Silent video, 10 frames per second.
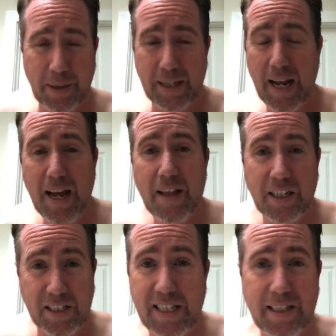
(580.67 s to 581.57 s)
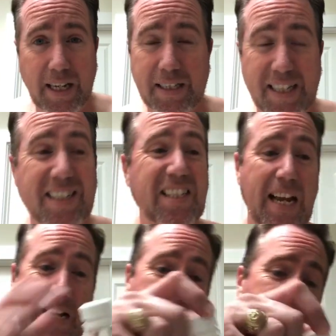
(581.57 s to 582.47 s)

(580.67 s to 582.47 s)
but, because this thing is insane.